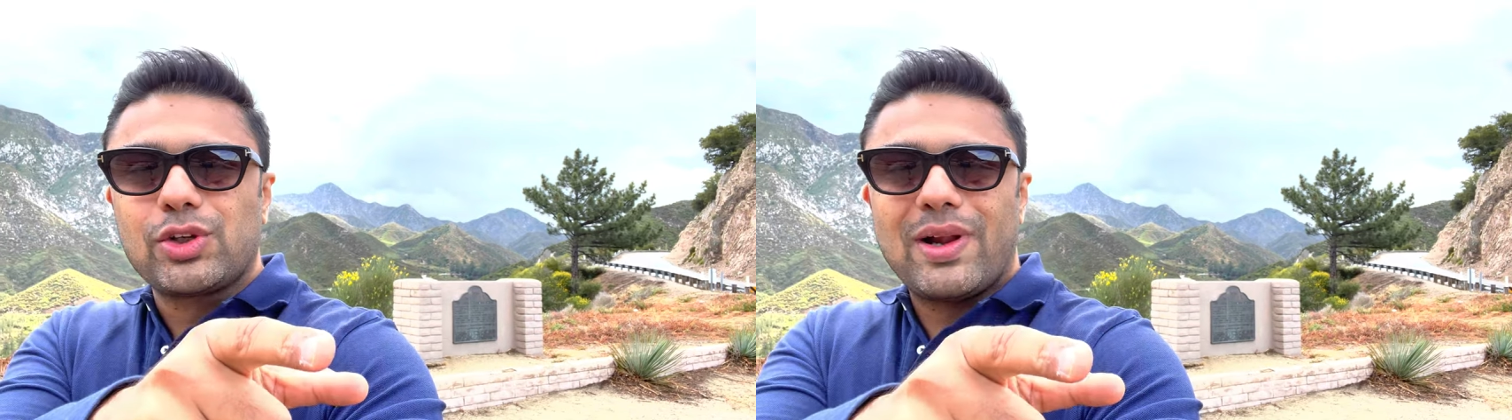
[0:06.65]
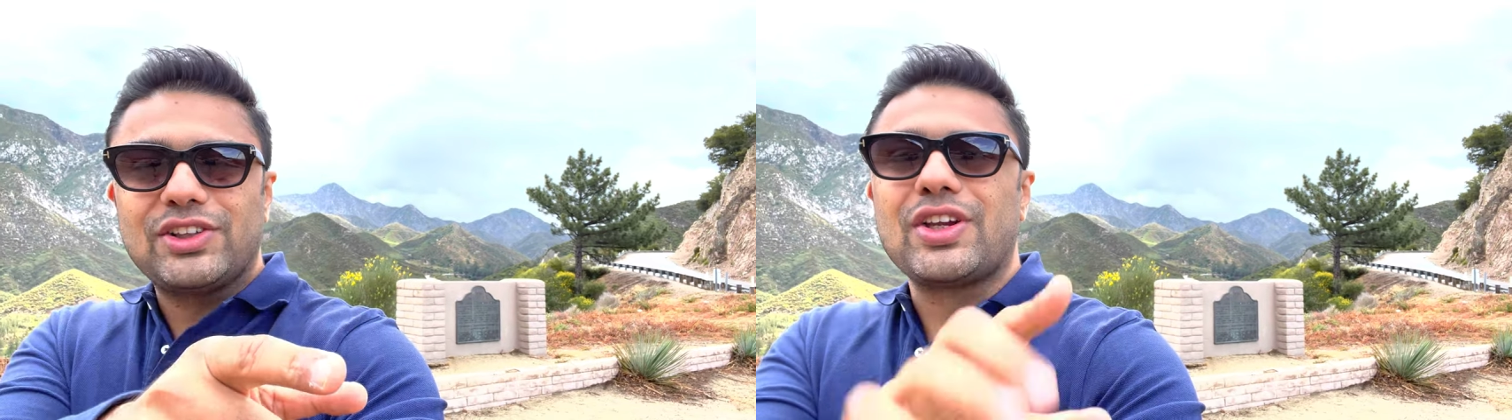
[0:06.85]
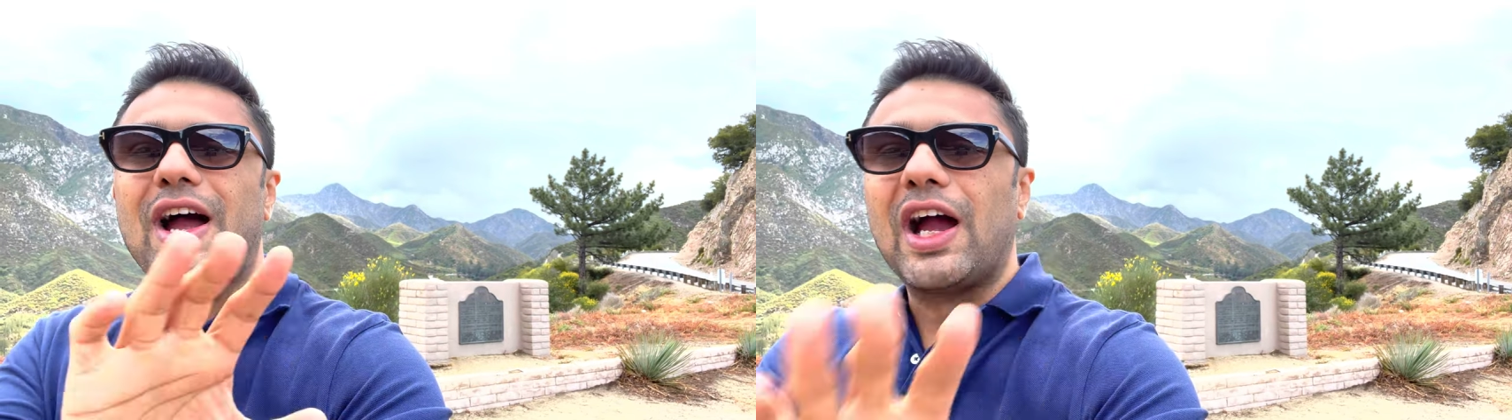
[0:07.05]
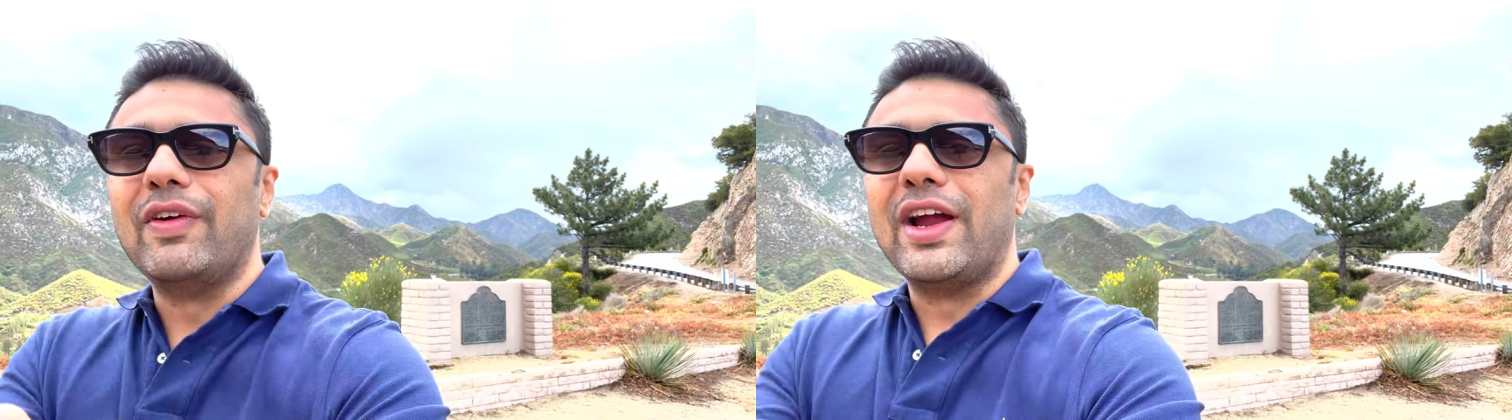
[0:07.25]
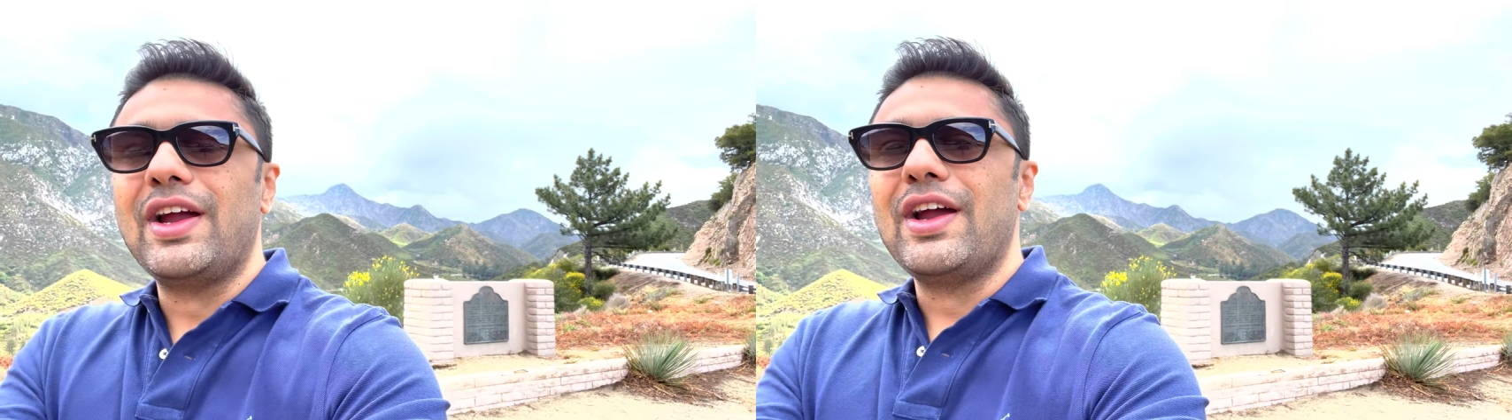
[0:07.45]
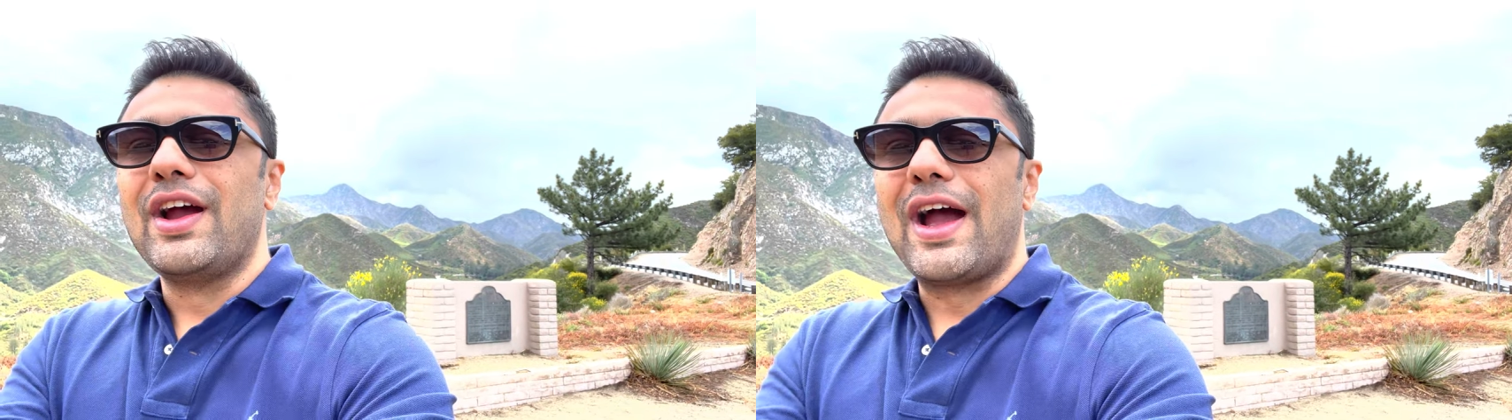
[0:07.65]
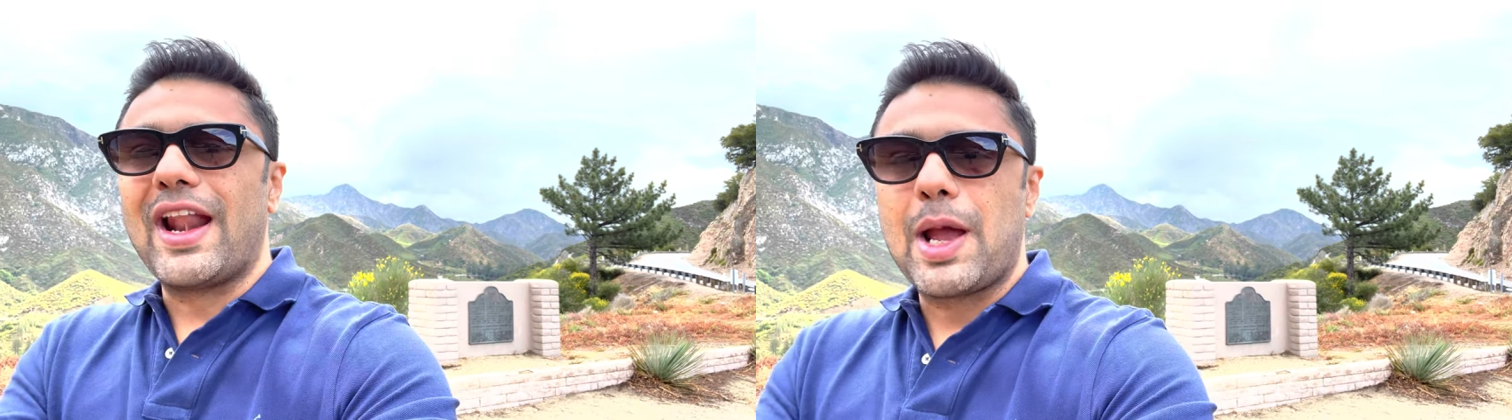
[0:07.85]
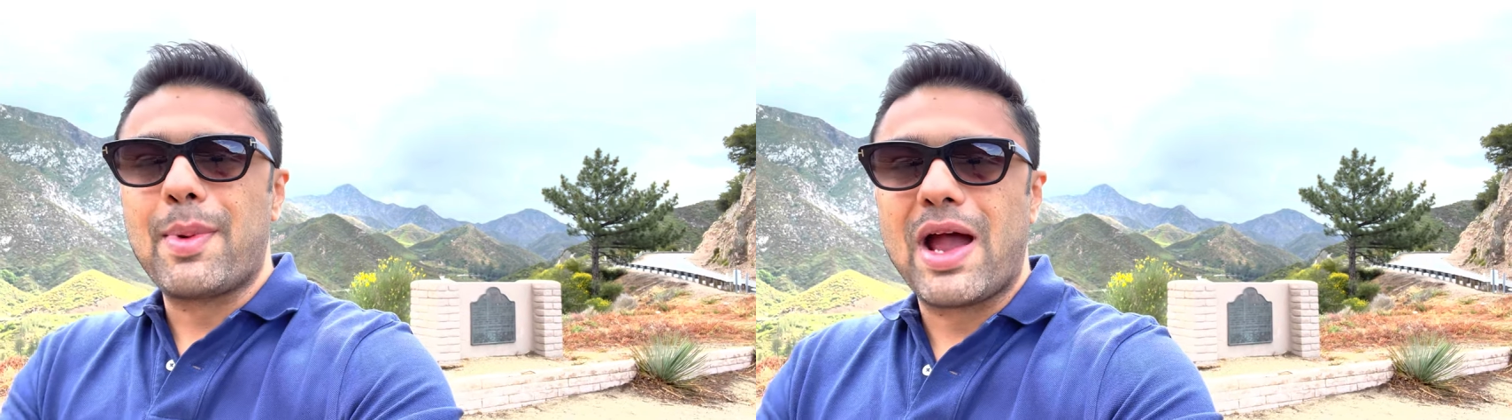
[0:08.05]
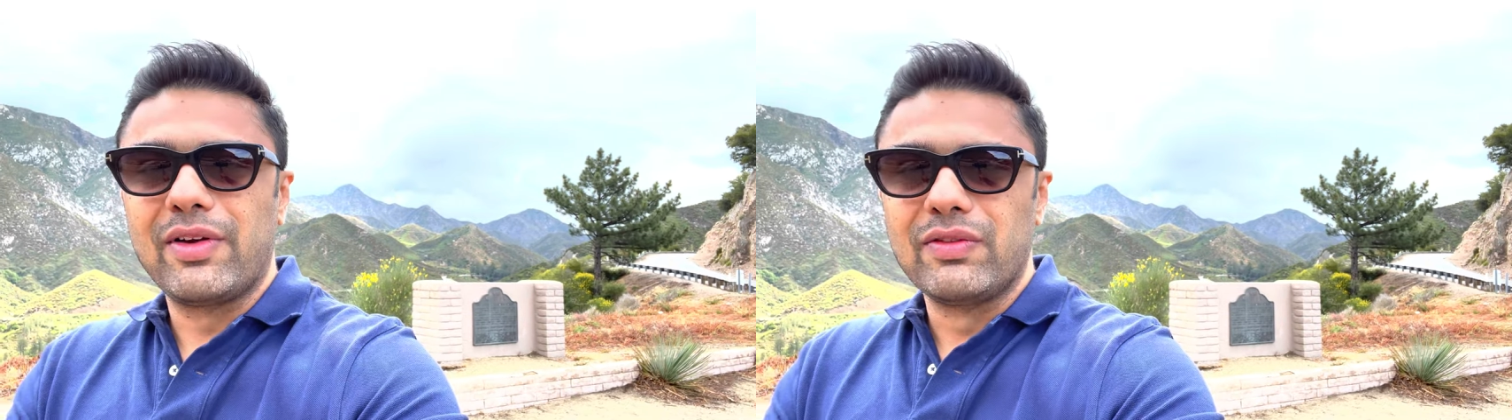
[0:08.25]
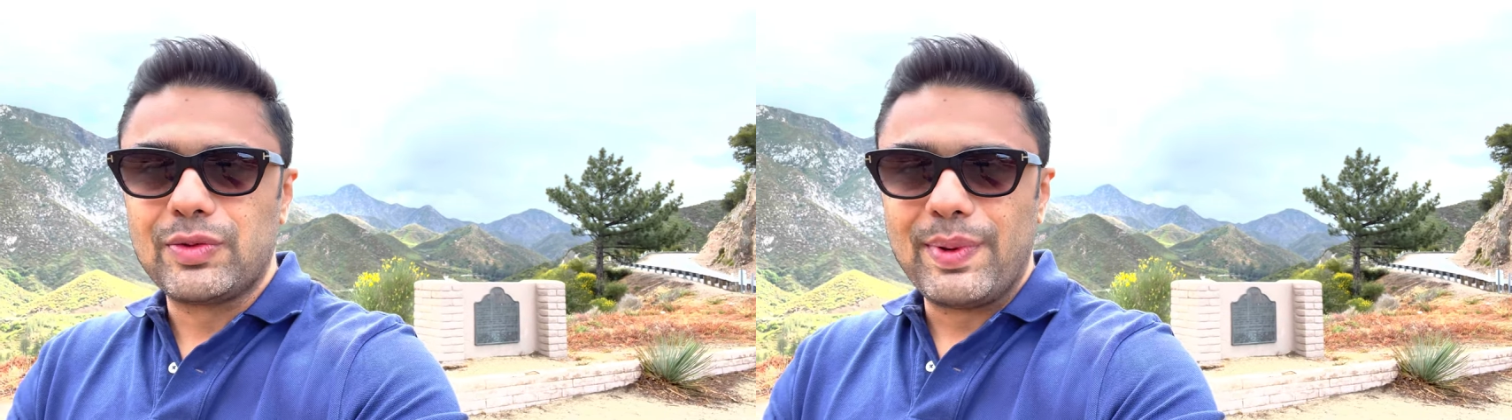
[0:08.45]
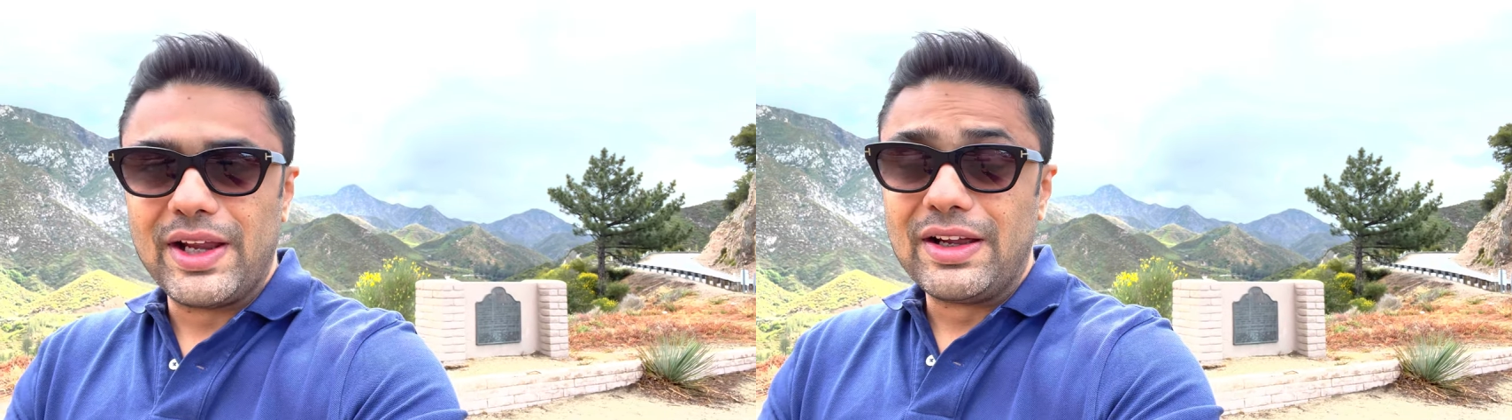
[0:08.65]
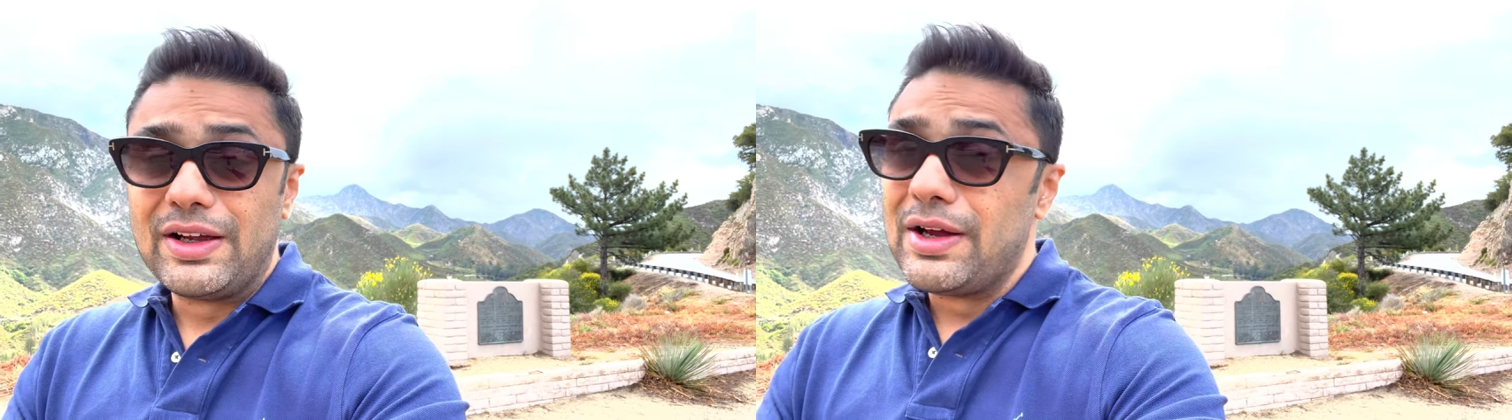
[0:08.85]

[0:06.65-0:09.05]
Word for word: Crest Highway, and I am having with me